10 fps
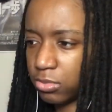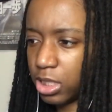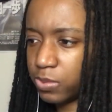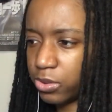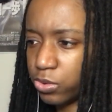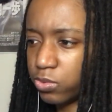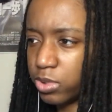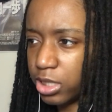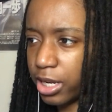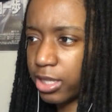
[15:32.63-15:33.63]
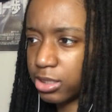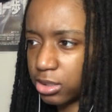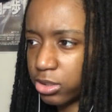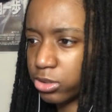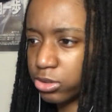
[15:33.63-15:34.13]
It's been three days
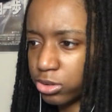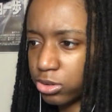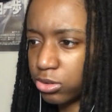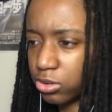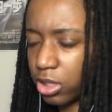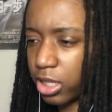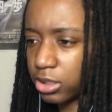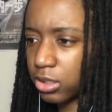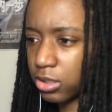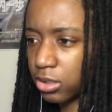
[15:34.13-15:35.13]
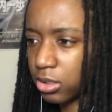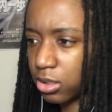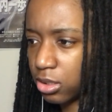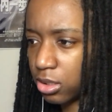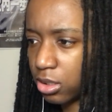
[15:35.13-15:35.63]
there's still no classes.
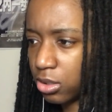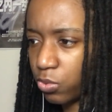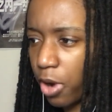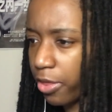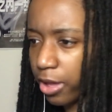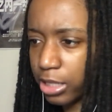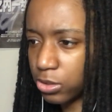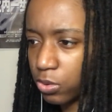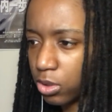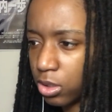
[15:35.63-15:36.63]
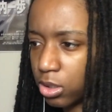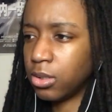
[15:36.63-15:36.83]
Why are they at school?